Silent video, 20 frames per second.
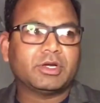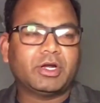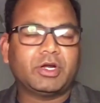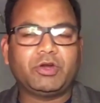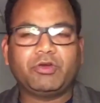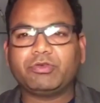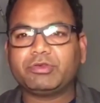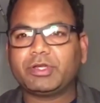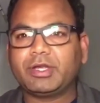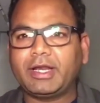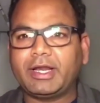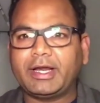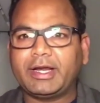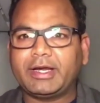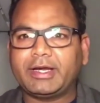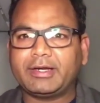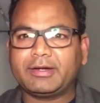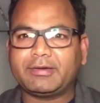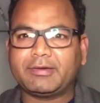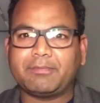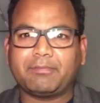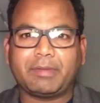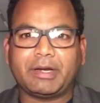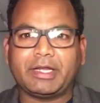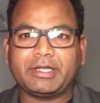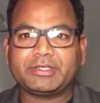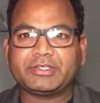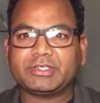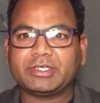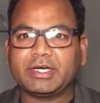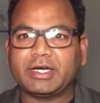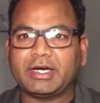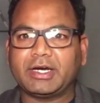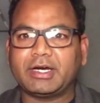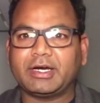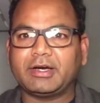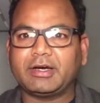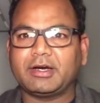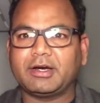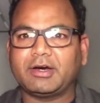New Zealand,
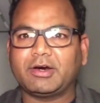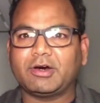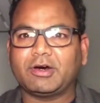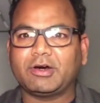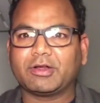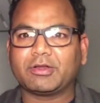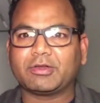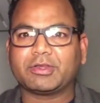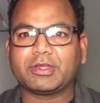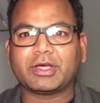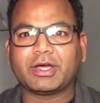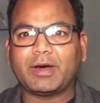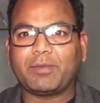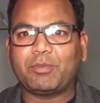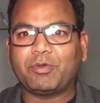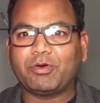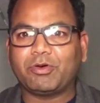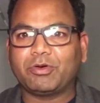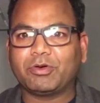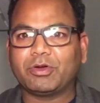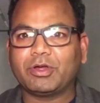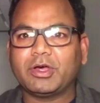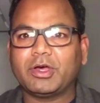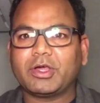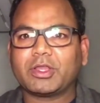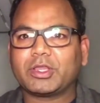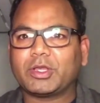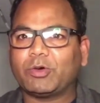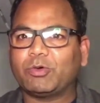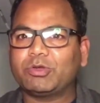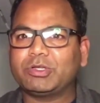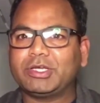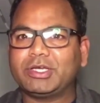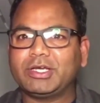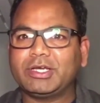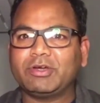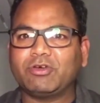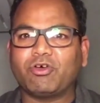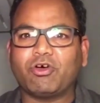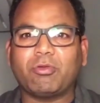Malaysia, uh, Singapore,
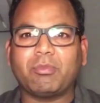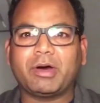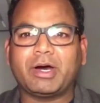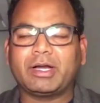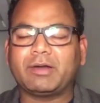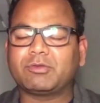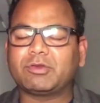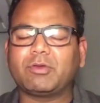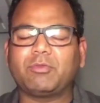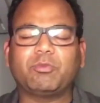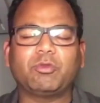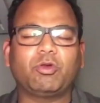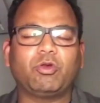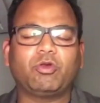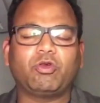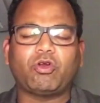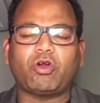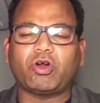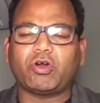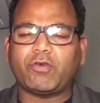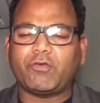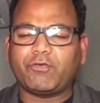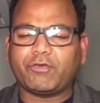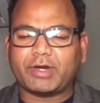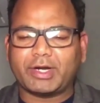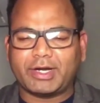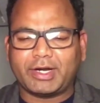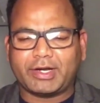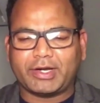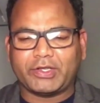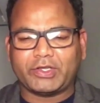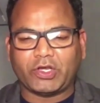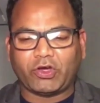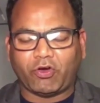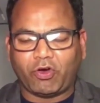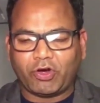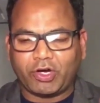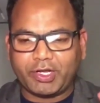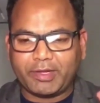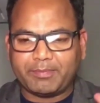Saudi, Oman. So a lot of countries I
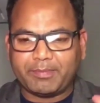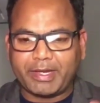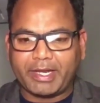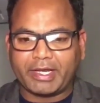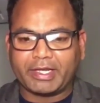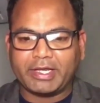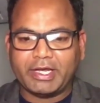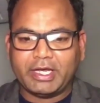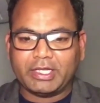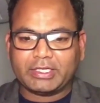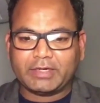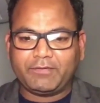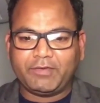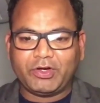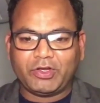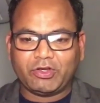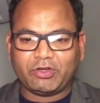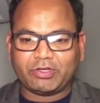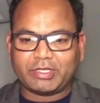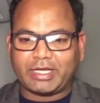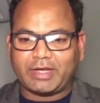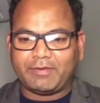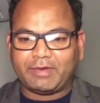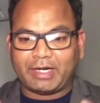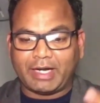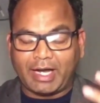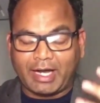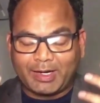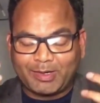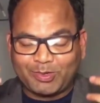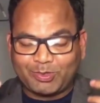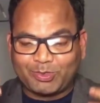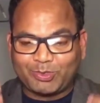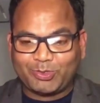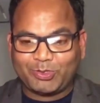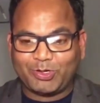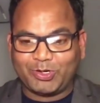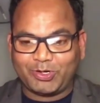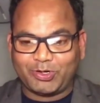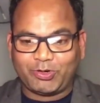already make videos. Even I
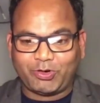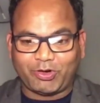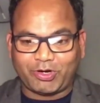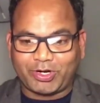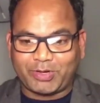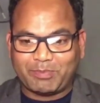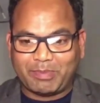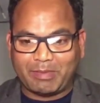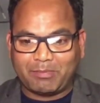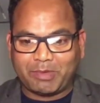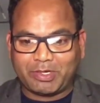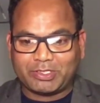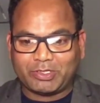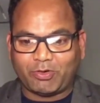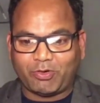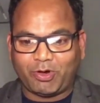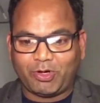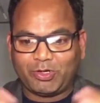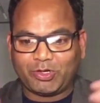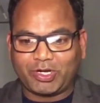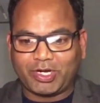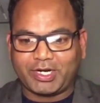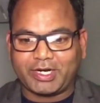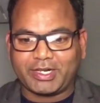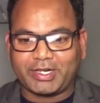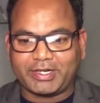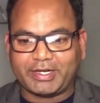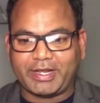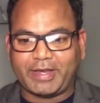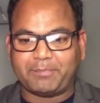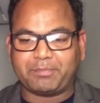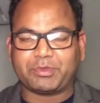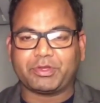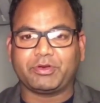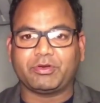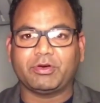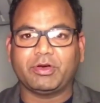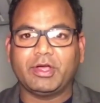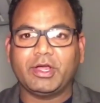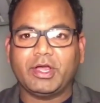not remember the, all the country name, you
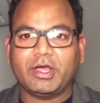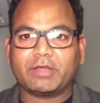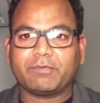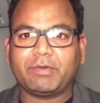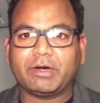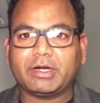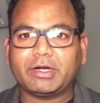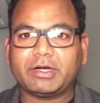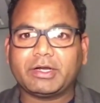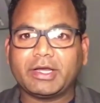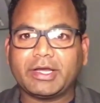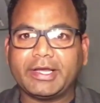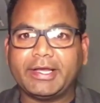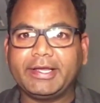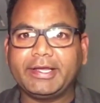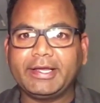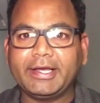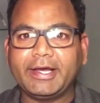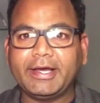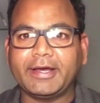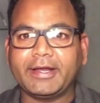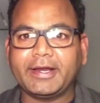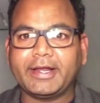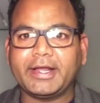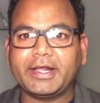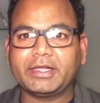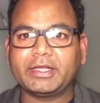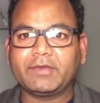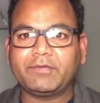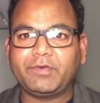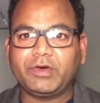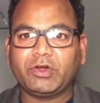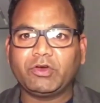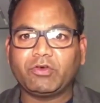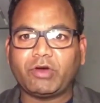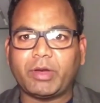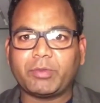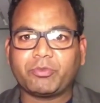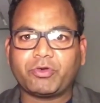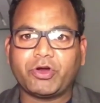know. But here in this
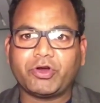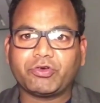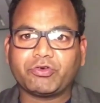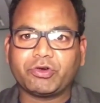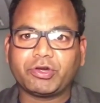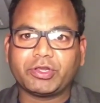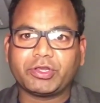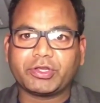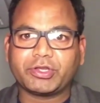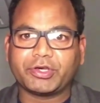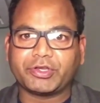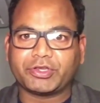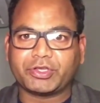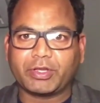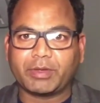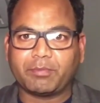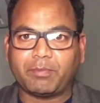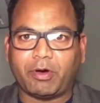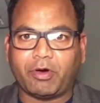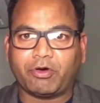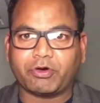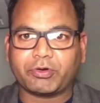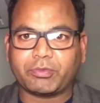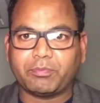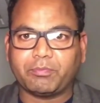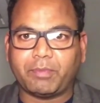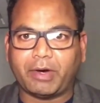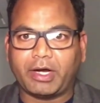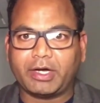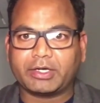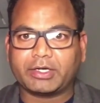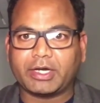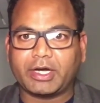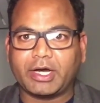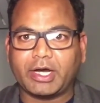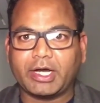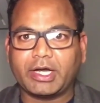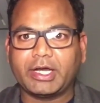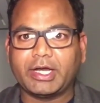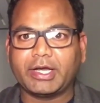video I am going to discuss about Malta
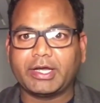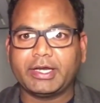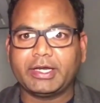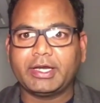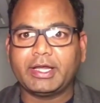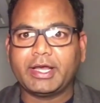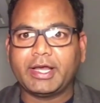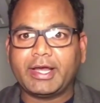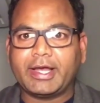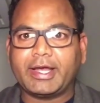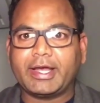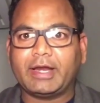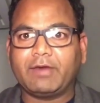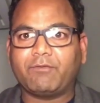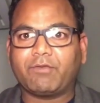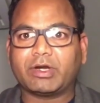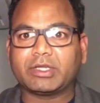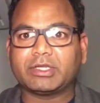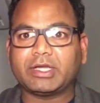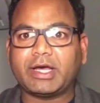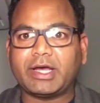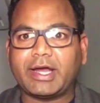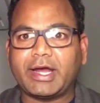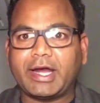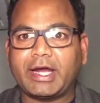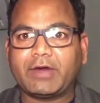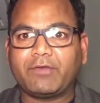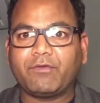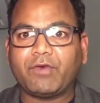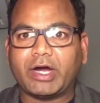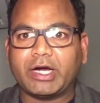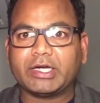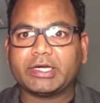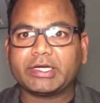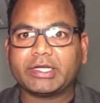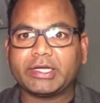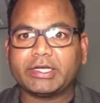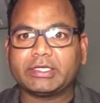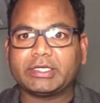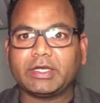again and what are the
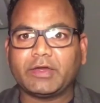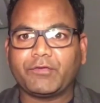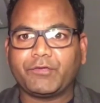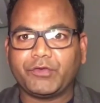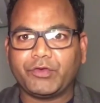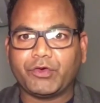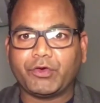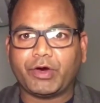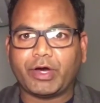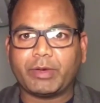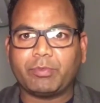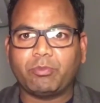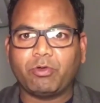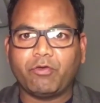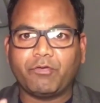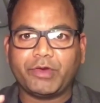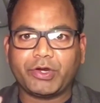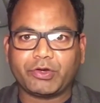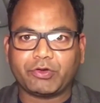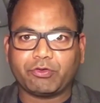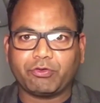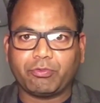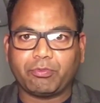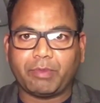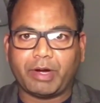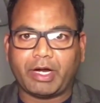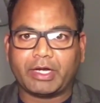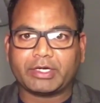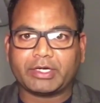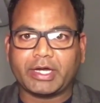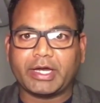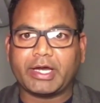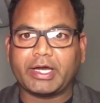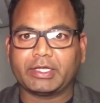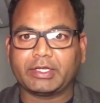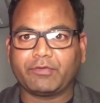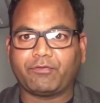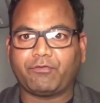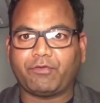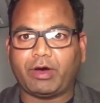advantage if you are moving to Malta
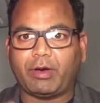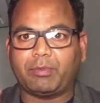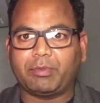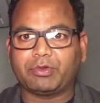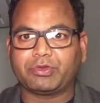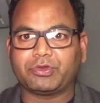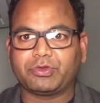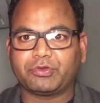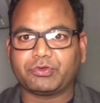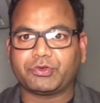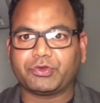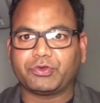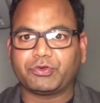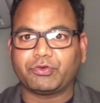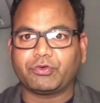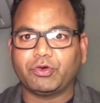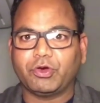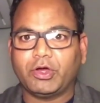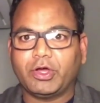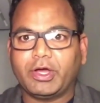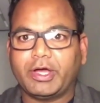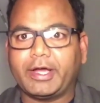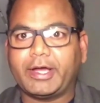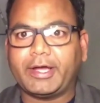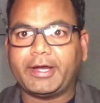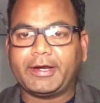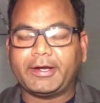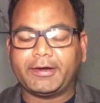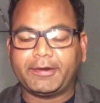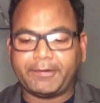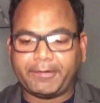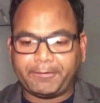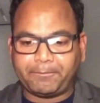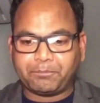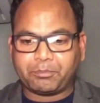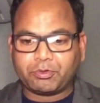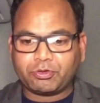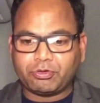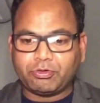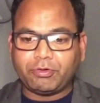as a pharmacist you know and
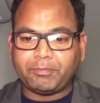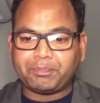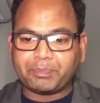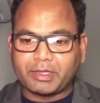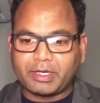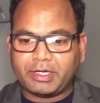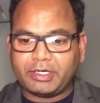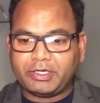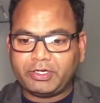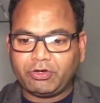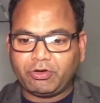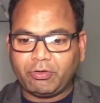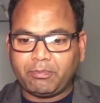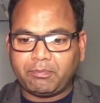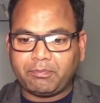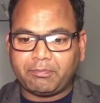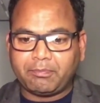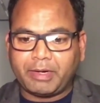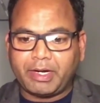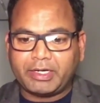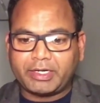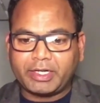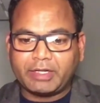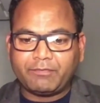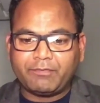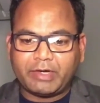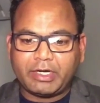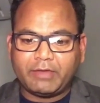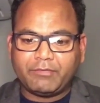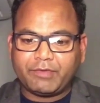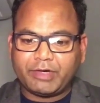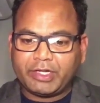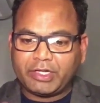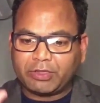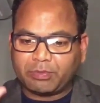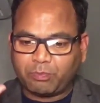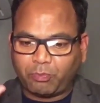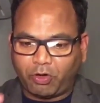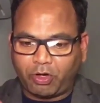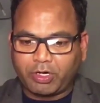um, so uh, you know Malta is very very
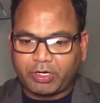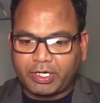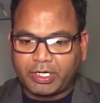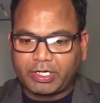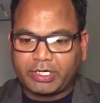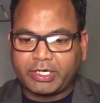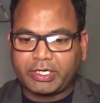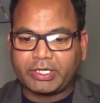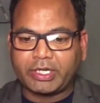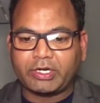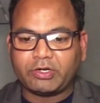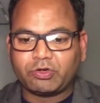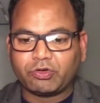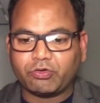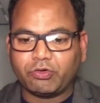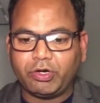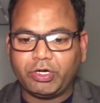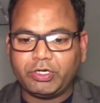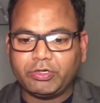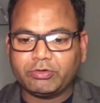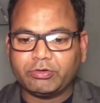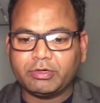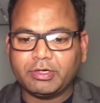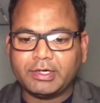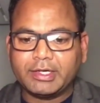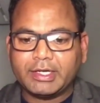small country as I told you